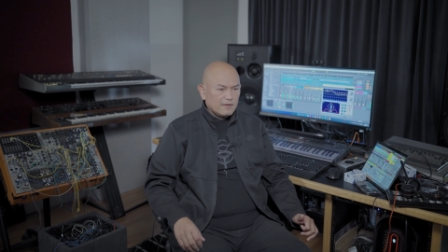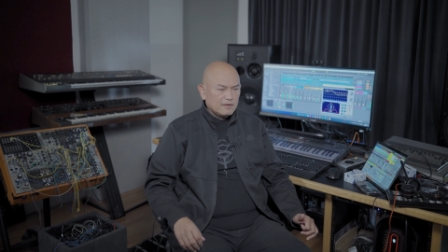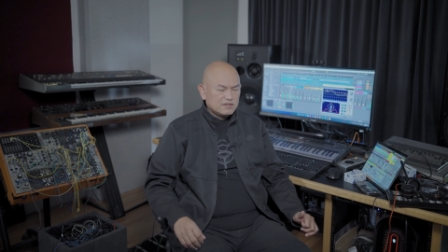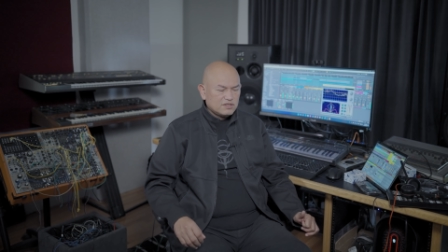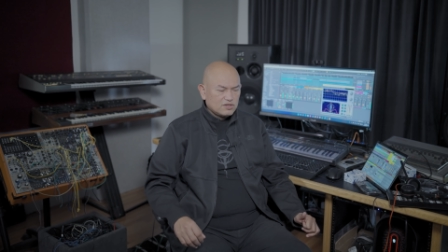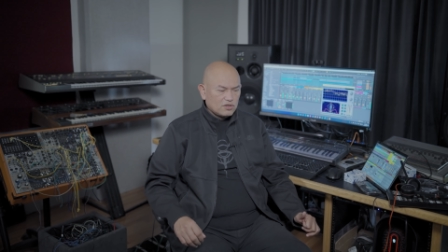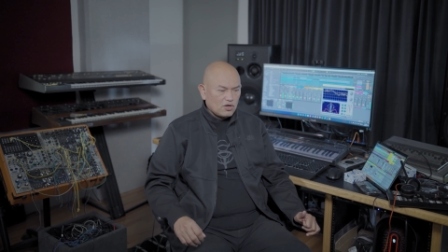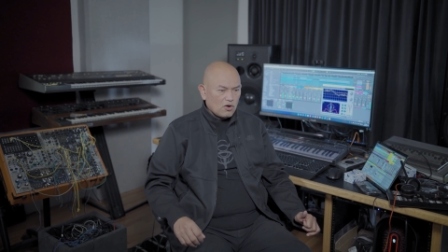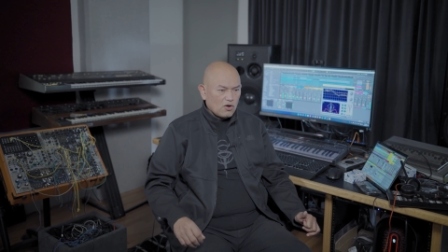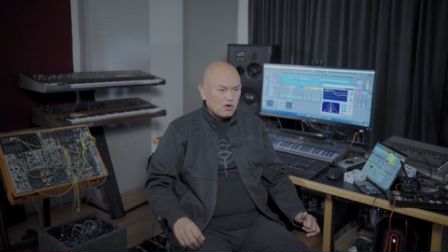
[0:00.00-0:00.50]

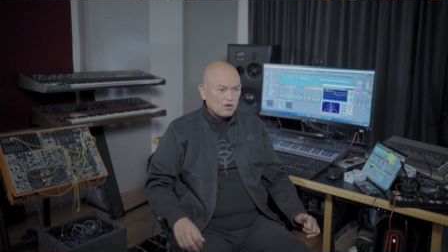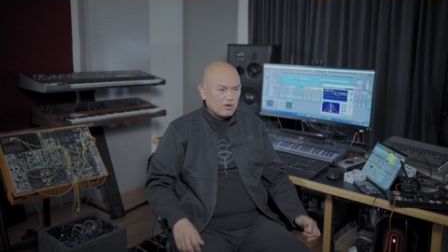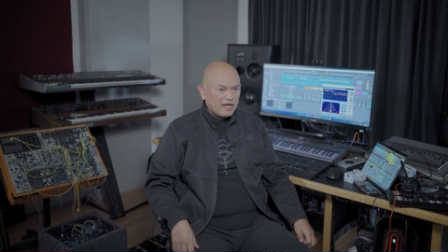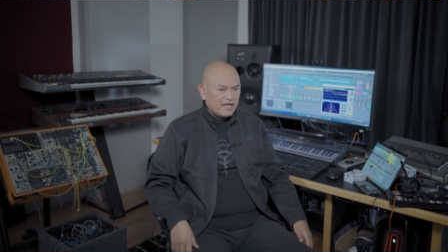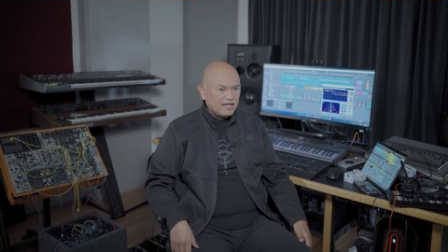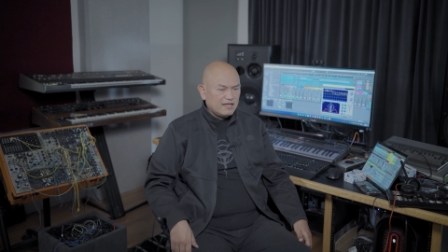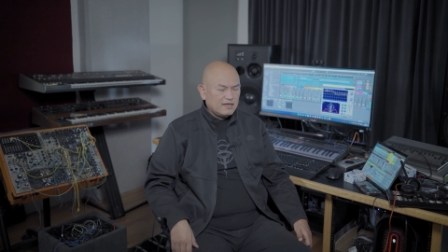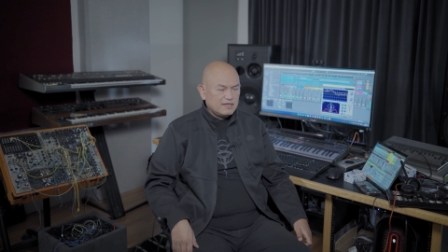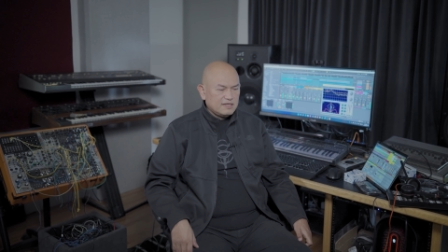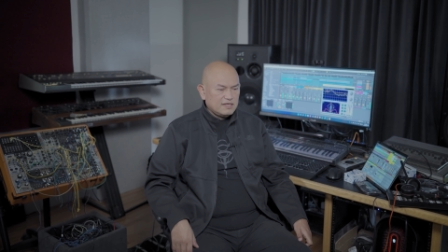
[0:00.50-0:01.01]
strong
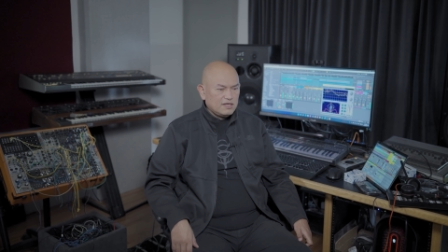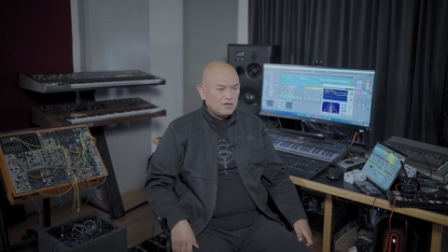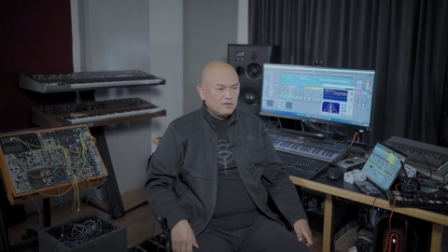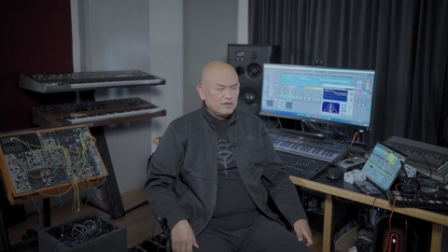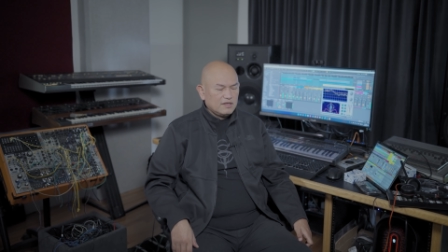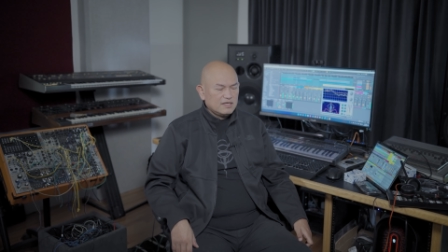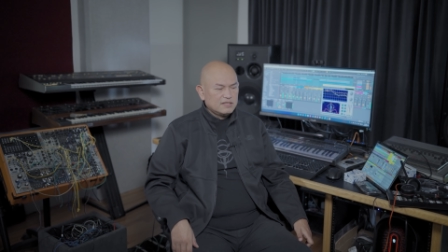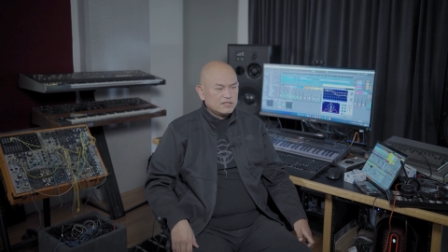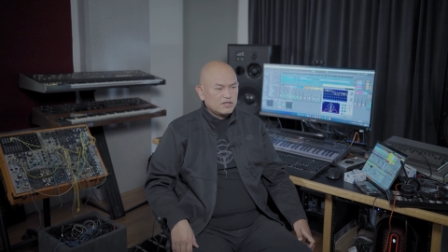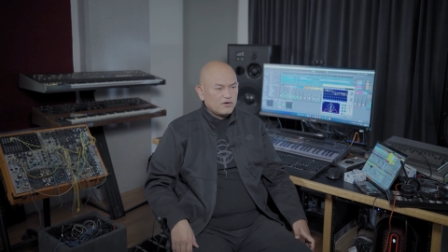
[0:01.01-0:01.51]
energy
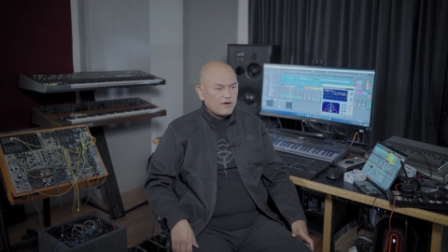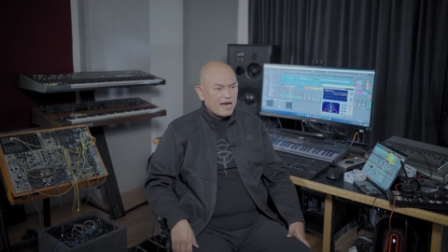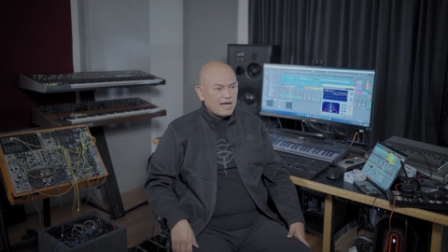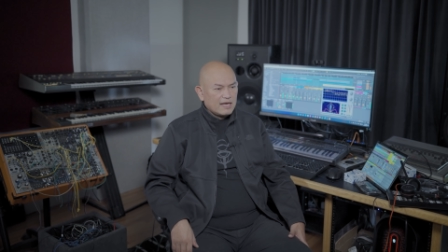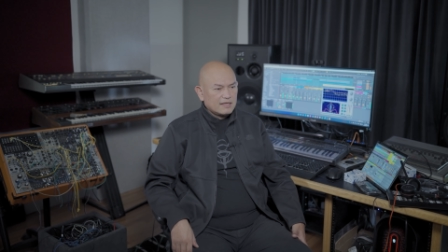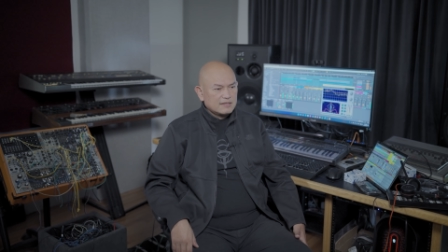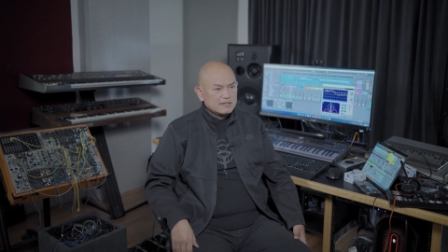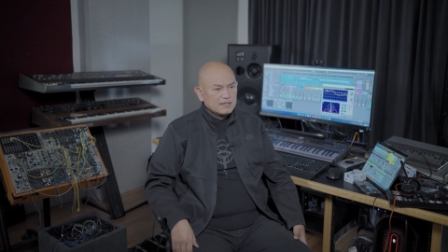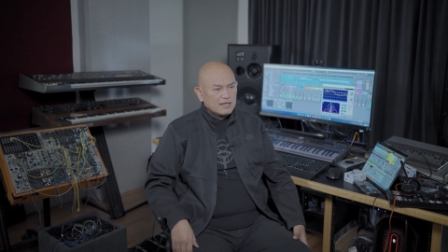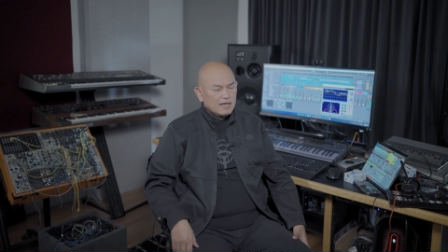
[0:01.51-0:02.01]
on his
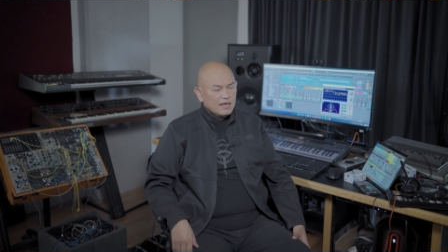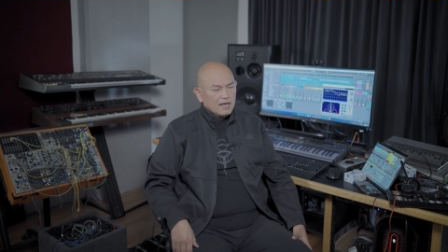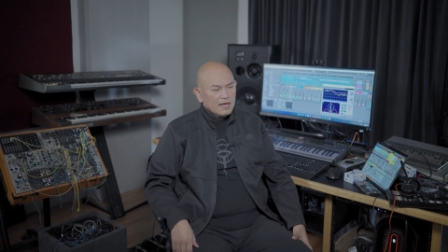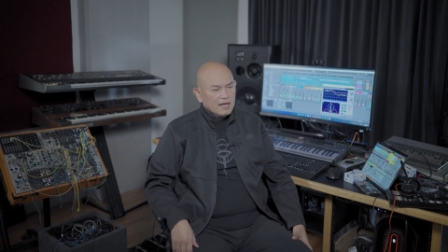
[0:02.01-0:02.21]
tracks.